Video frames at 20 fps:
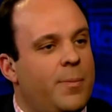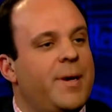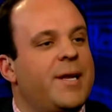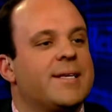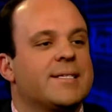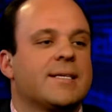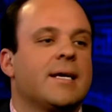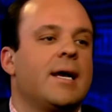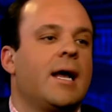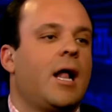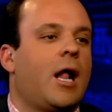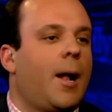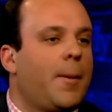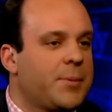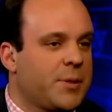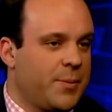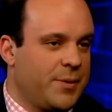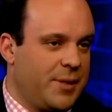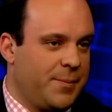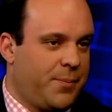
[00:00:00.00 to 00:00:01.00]
It has helped
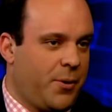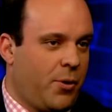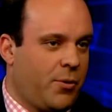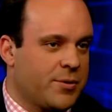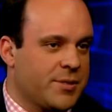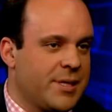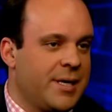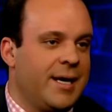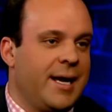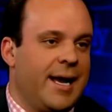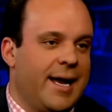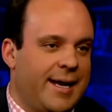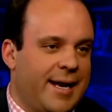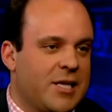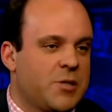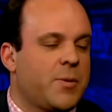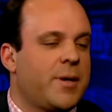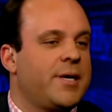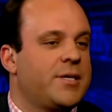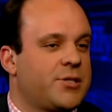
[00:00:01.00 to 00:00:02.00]
him in the polls, and that's
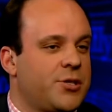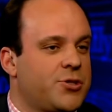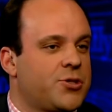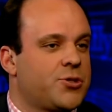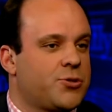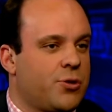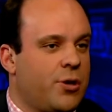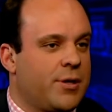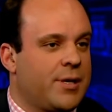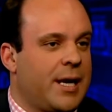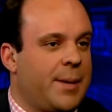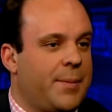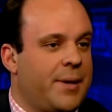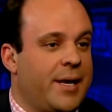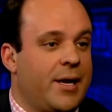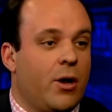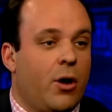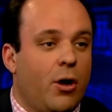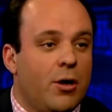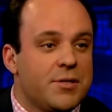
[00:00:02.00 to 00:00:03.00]
why he's such a strong
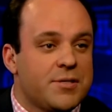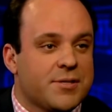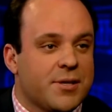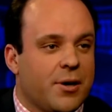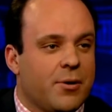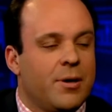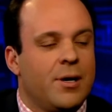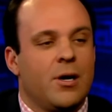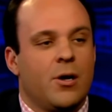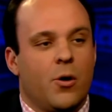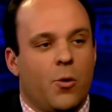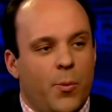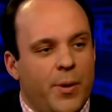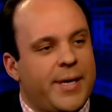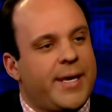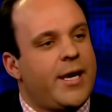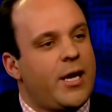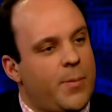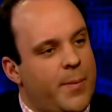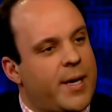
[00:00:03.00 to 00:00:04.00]
nominee. Also, we
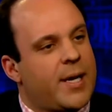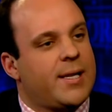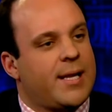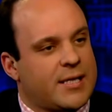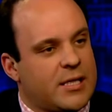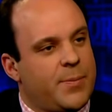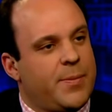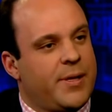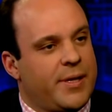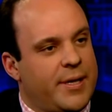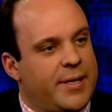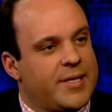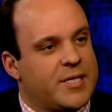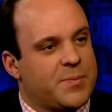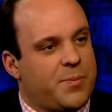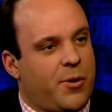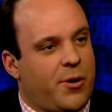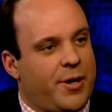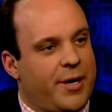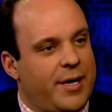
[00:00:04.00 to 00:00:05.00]
care about electability in this
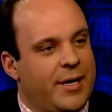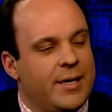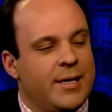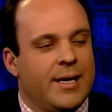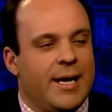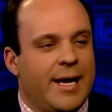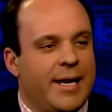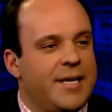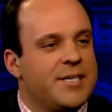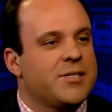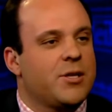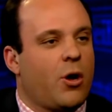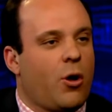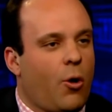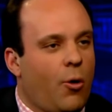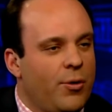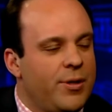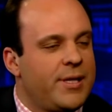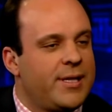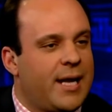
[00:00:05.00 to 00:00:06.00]
party, and he's the
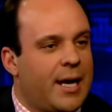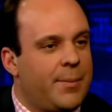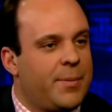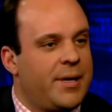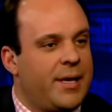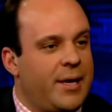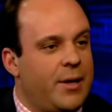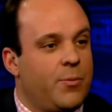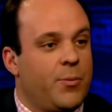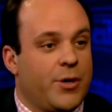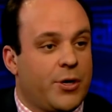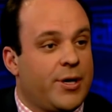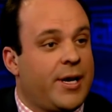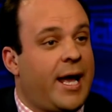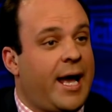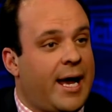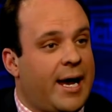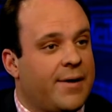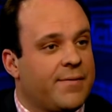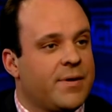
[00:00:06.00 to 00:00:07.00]
only nominee we could
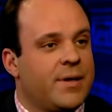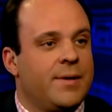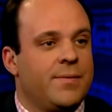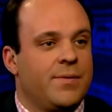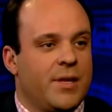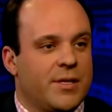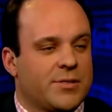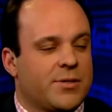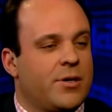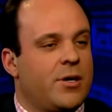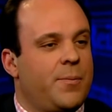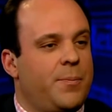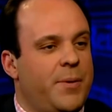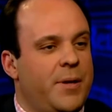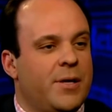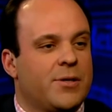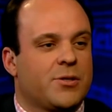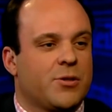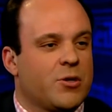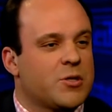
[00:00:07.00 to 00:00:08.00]
have that's going to
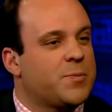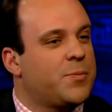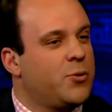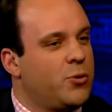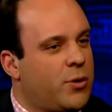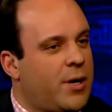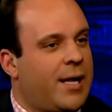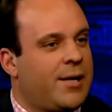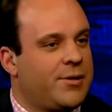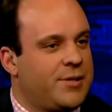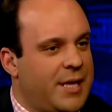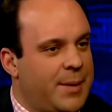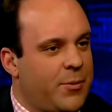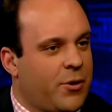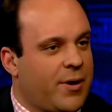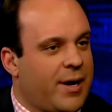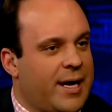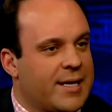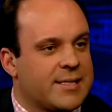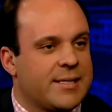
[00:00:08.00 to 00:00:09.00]
appeal to those blue-collar
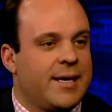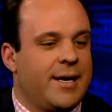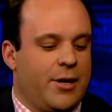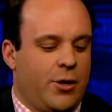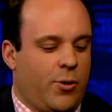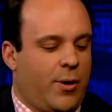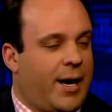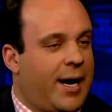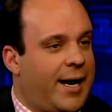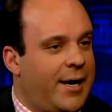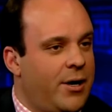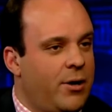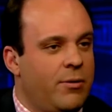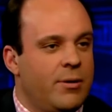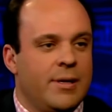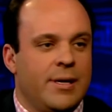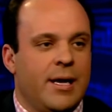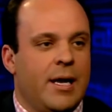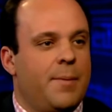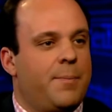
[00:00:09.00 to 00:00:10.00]
Democrats in Ohio,
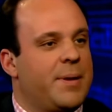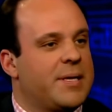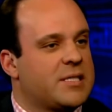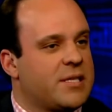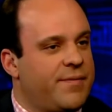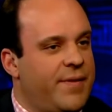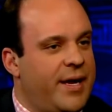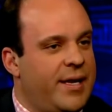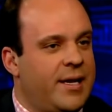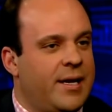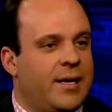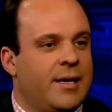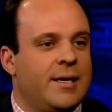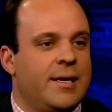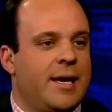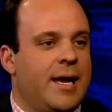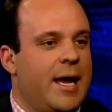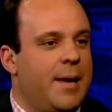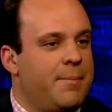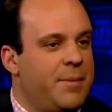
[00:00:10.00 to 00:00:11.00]
mm. in Pennsylvania,
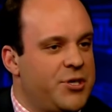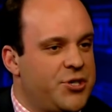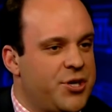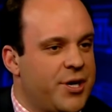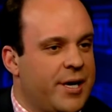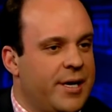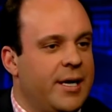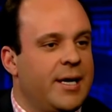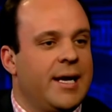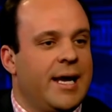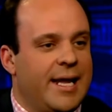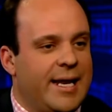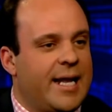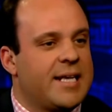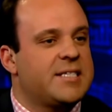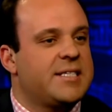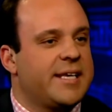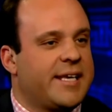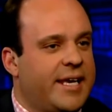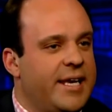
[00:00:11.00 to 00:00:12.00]
and Michigan. Well, yeah, and that's
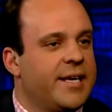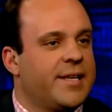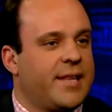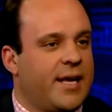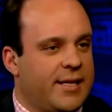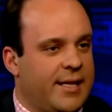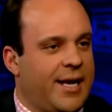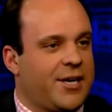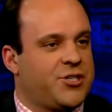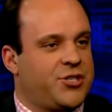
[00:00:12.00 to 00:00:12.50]
that, the key that, to the election.